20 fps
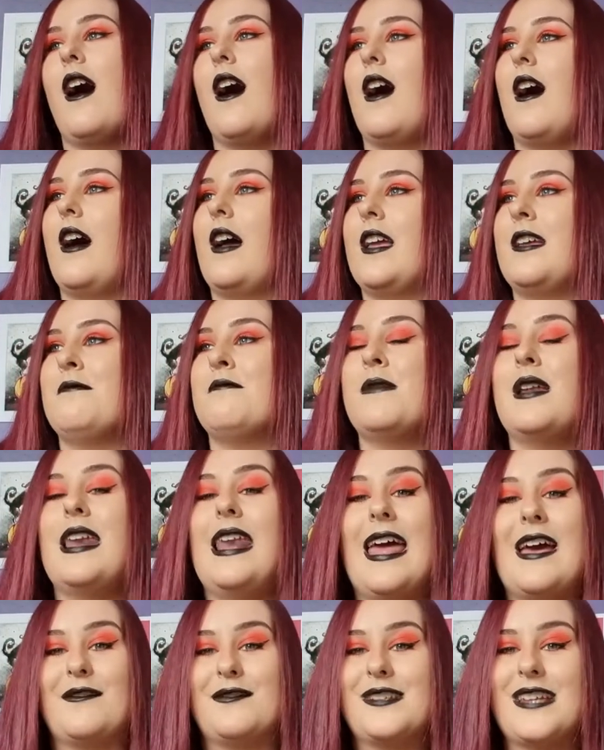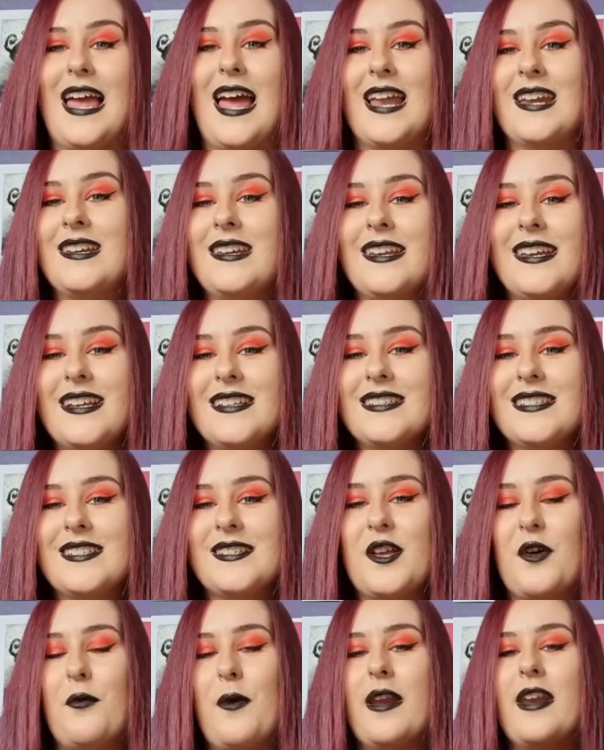I'm left-handed,
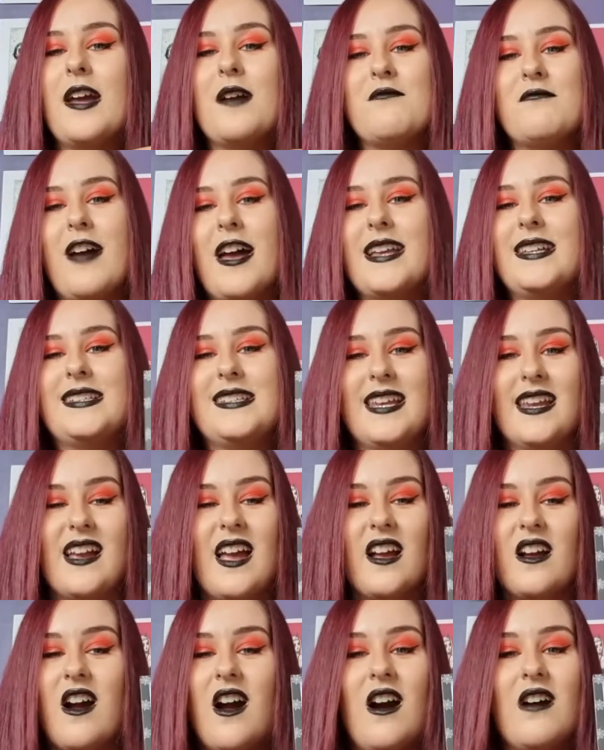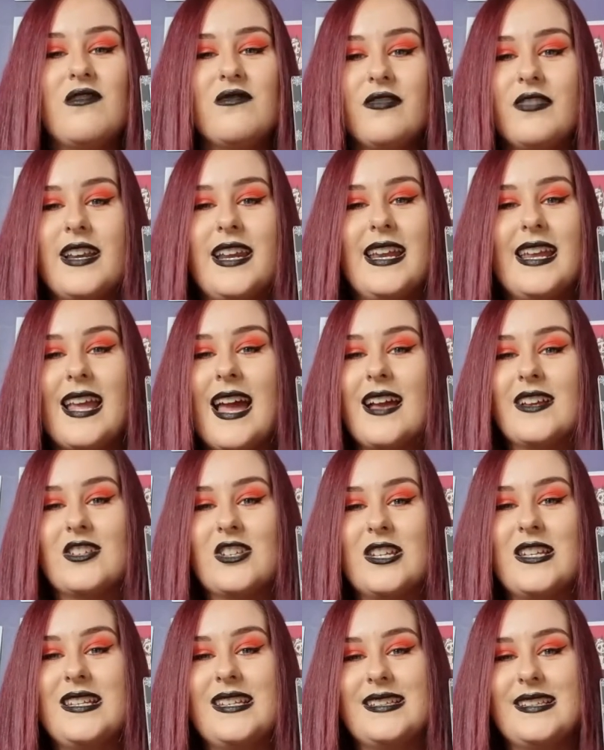so when I'm writing, I can't really
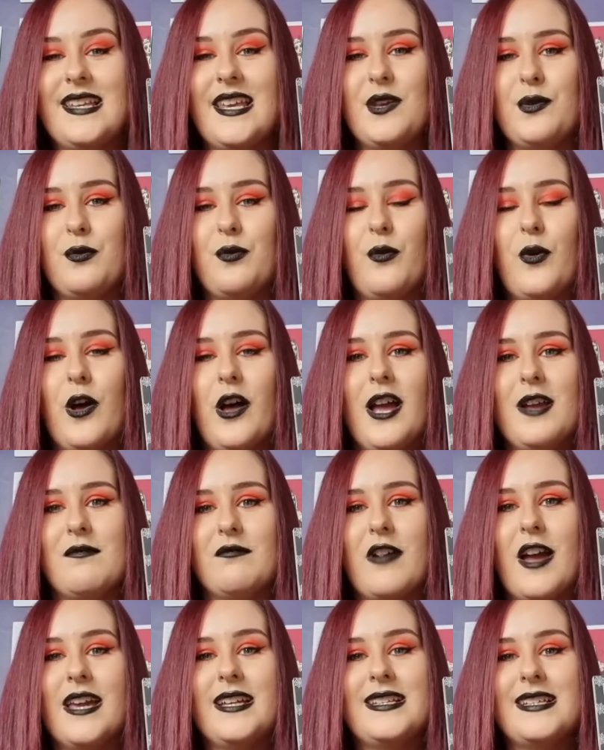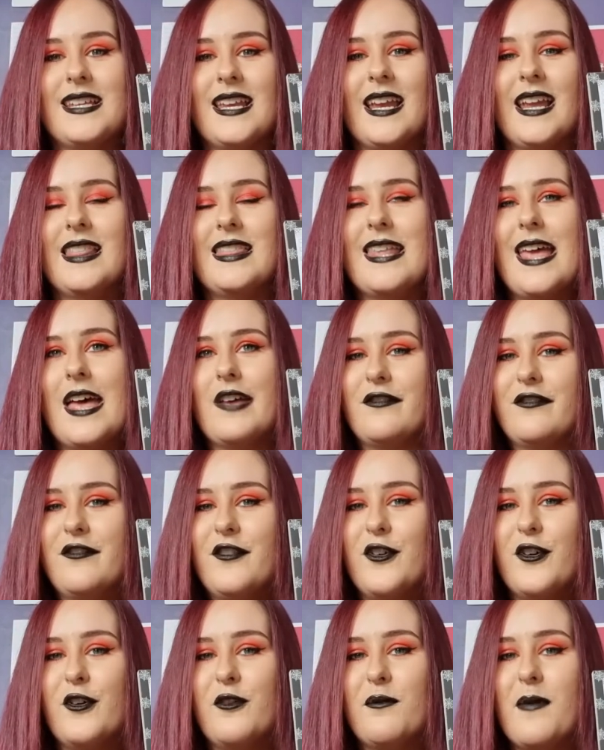actually see what I'm writing, and
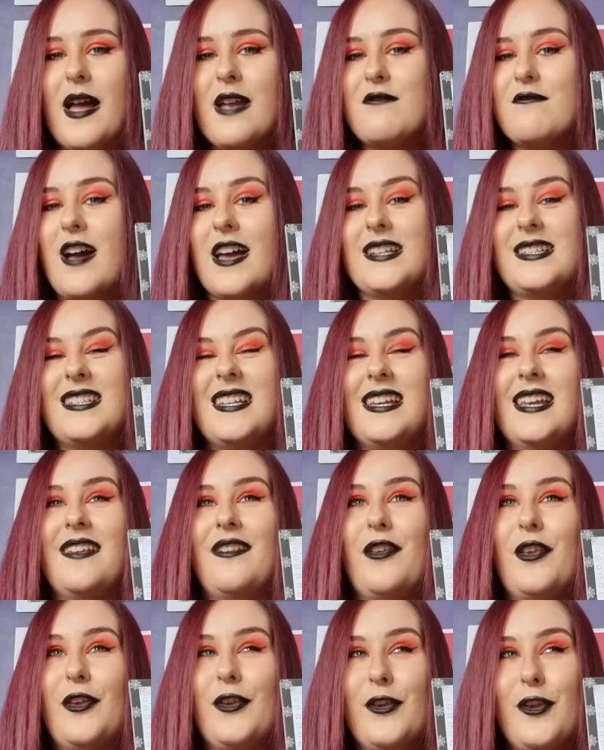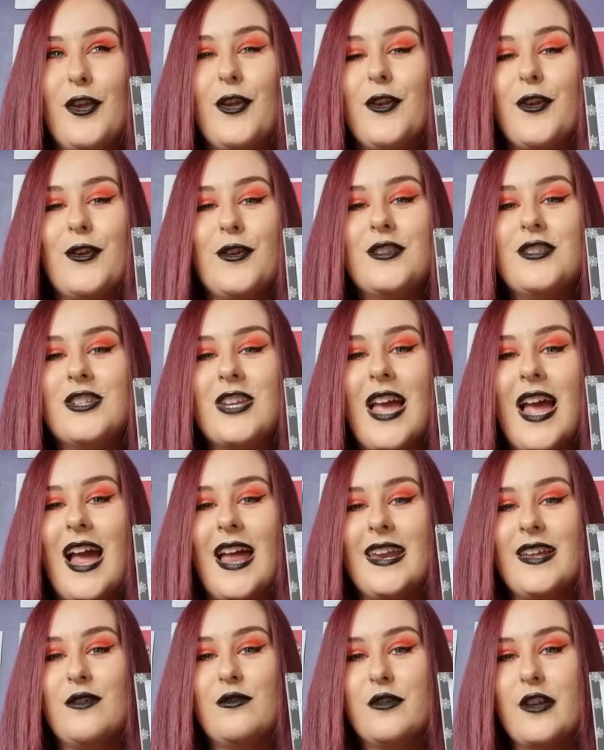therefore my writing is huge
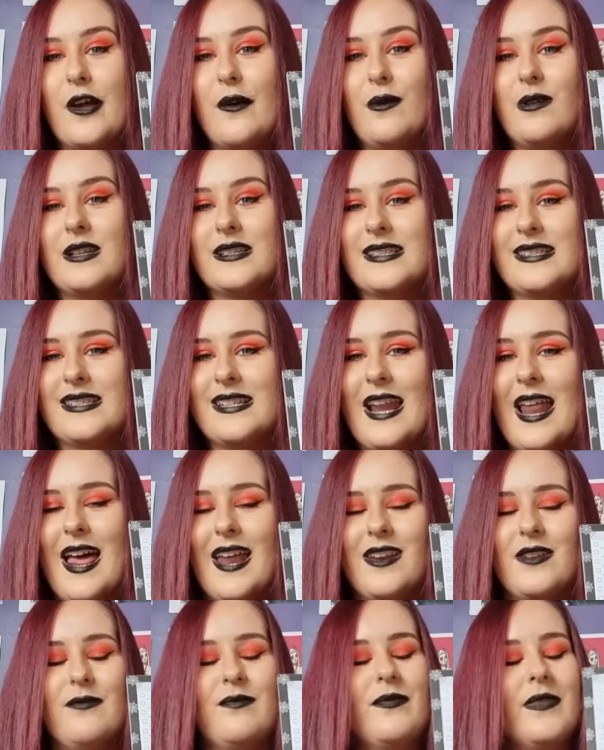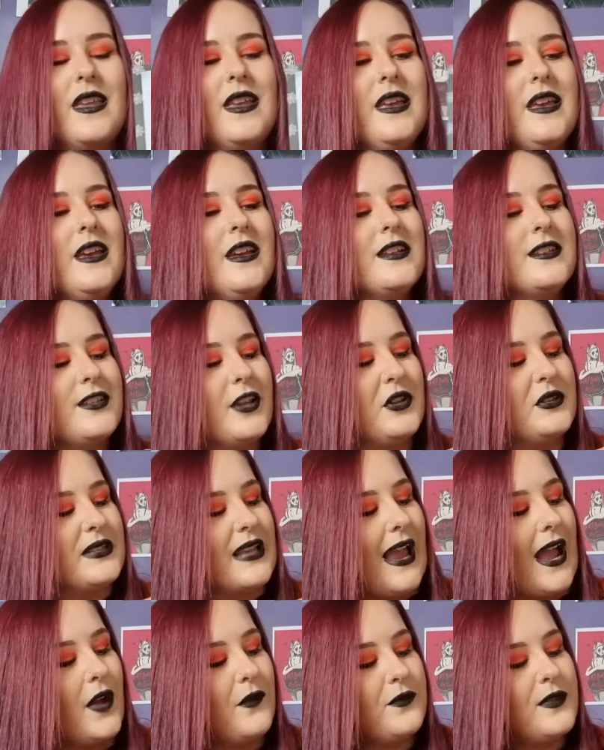and it'll go on a slant. So to
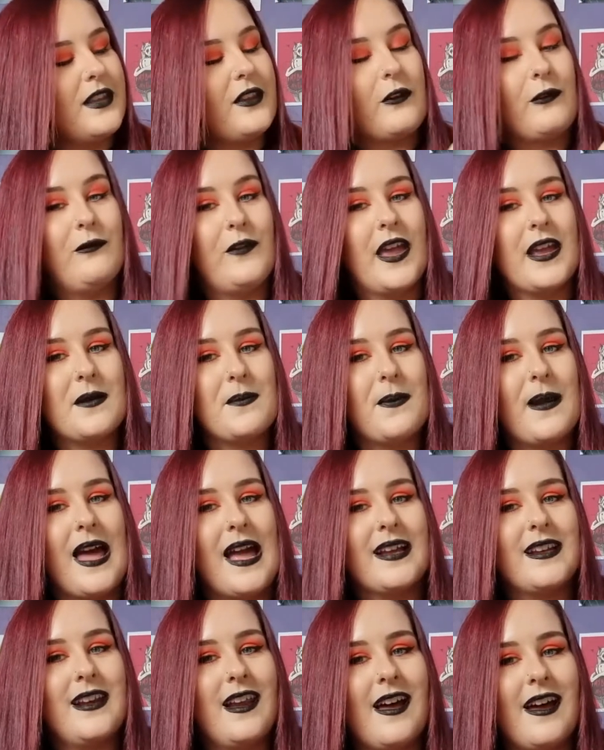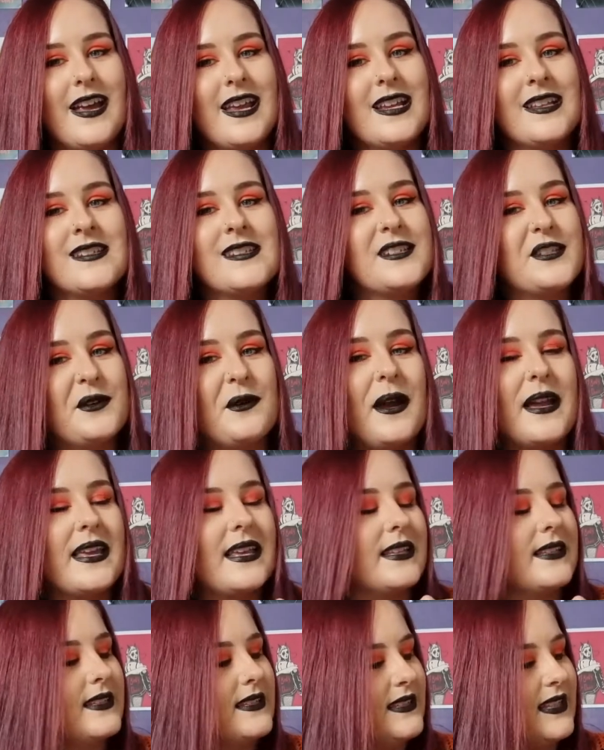have these thick black lines so I
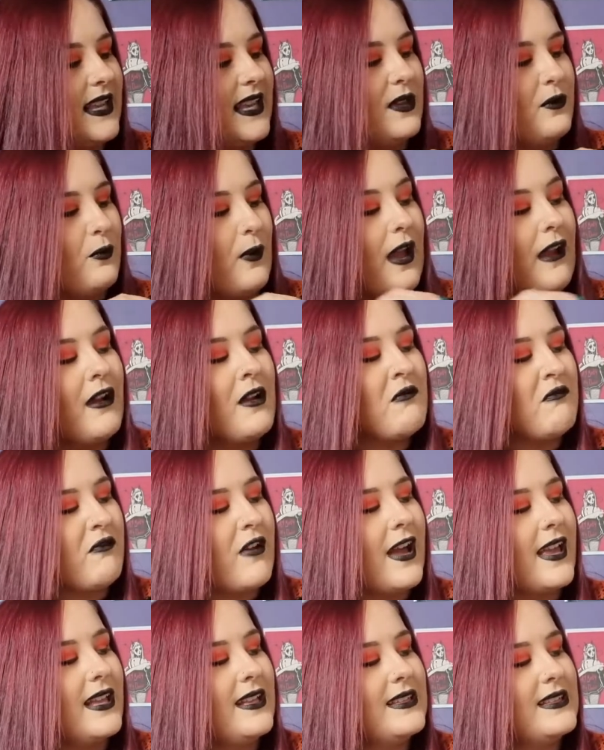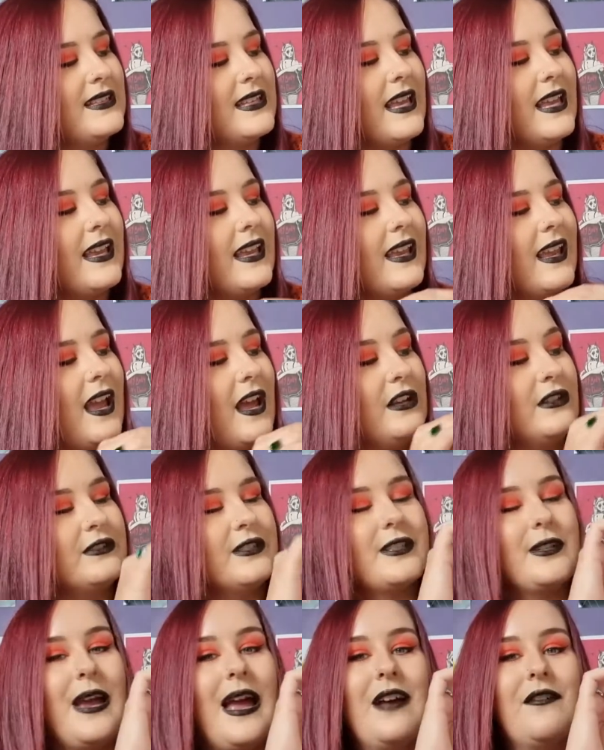can see where I'm writing and
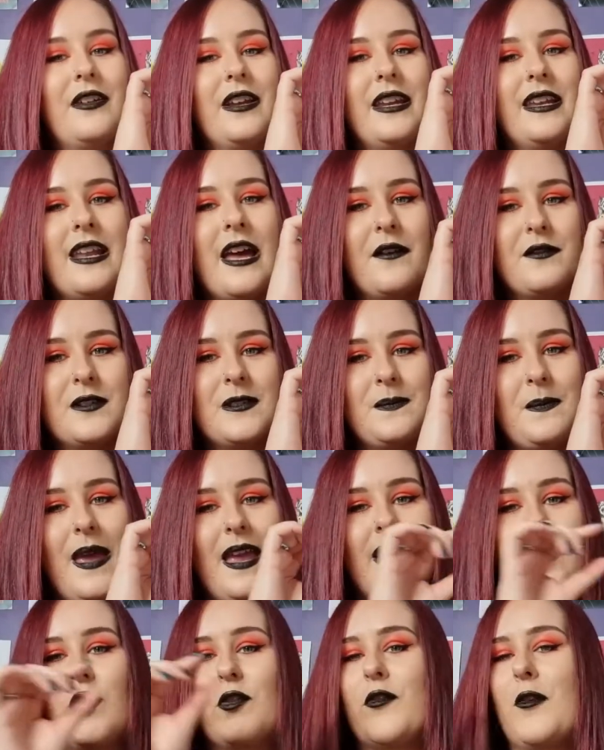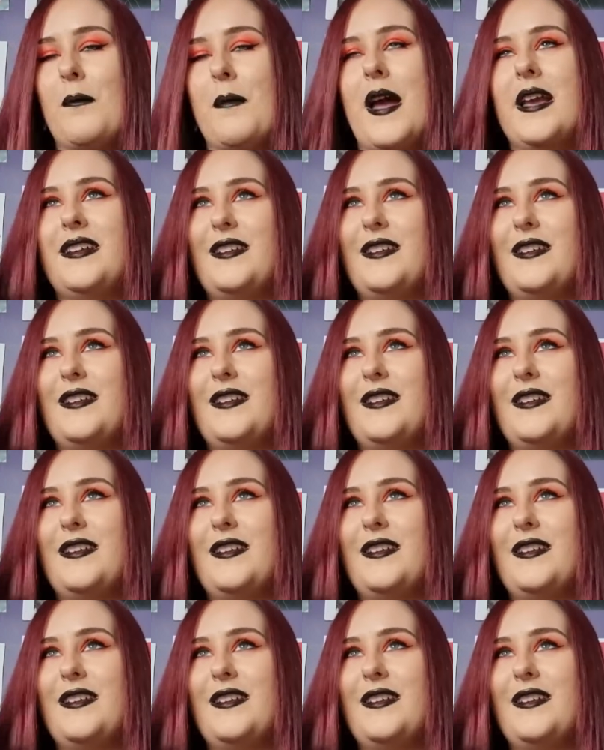also having enough space for my